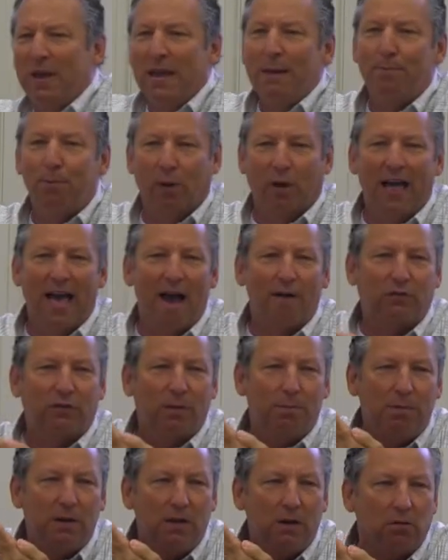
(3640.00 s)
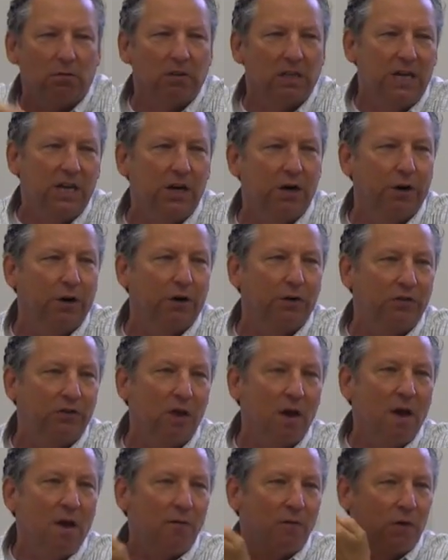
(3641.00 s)
people have to be your leaders
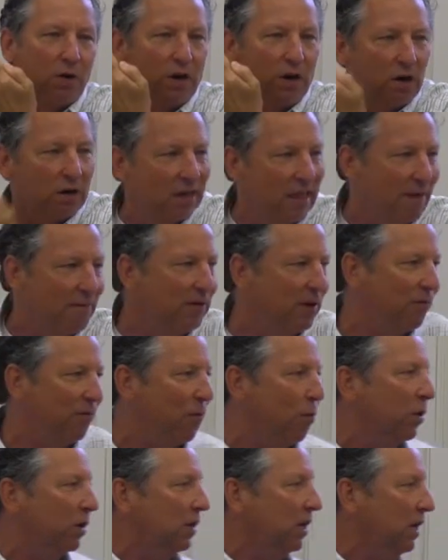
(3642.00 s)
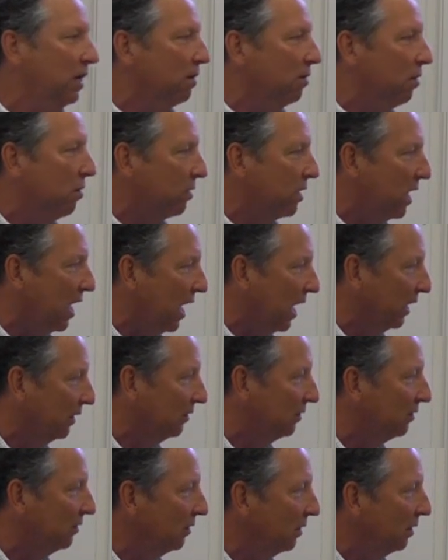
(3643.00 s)
for your 11 to 14 year old
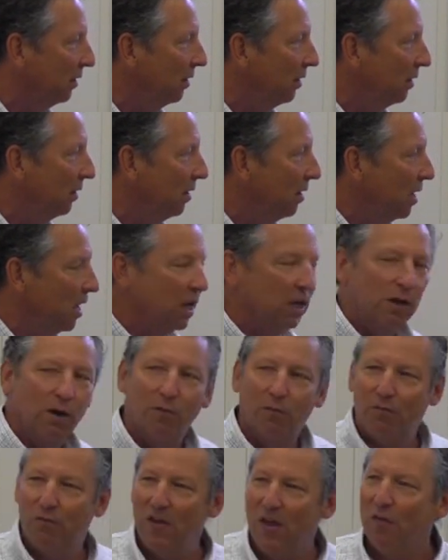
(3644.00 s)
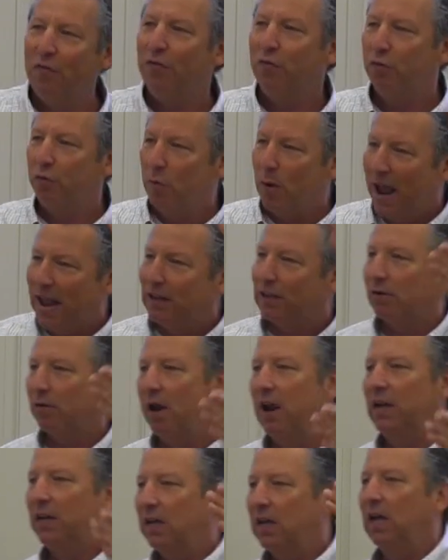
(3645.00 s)
kids. Your fifth through eighth
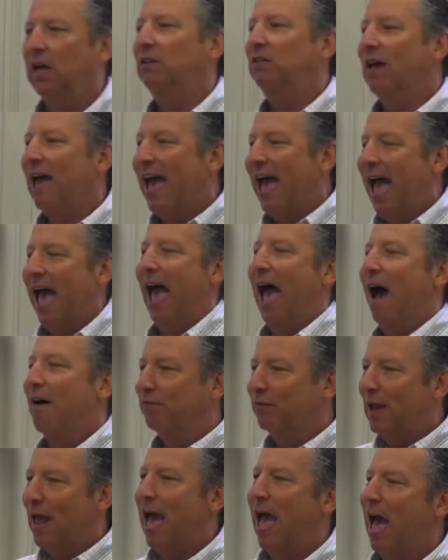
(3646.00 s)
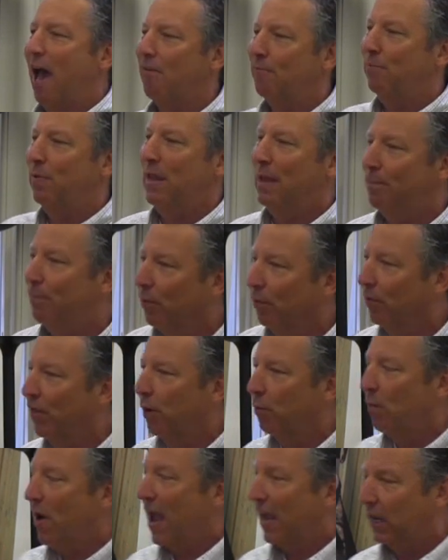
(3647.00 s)
grade kids have to have people
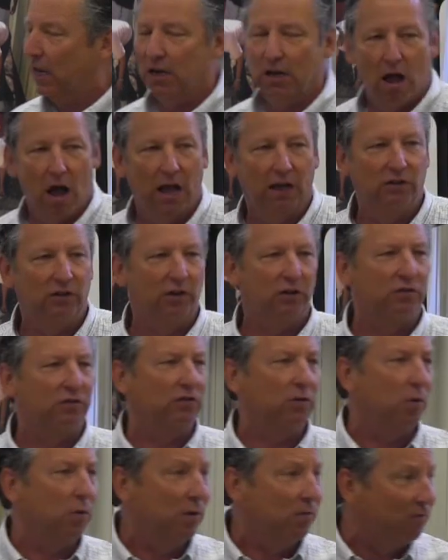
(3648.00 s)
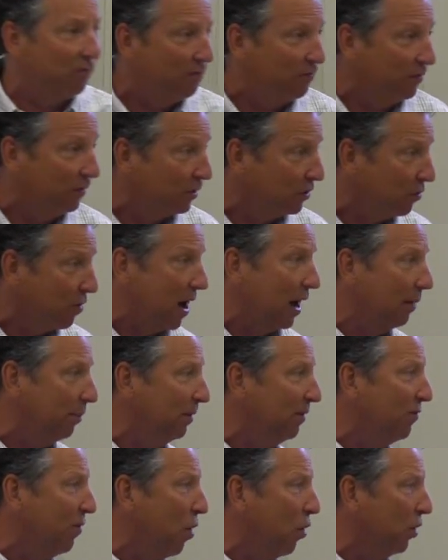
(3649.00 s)
that recognize they're so in,
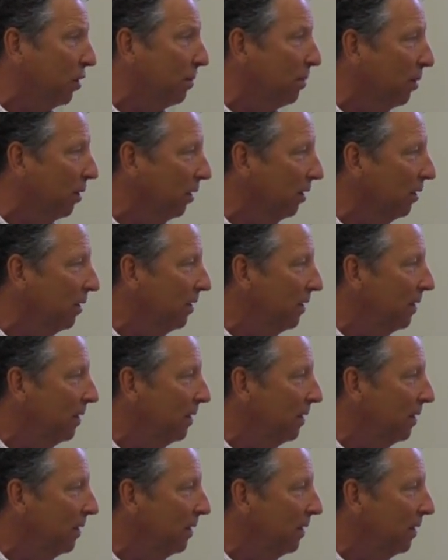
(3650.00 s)
incredibly vulnerable.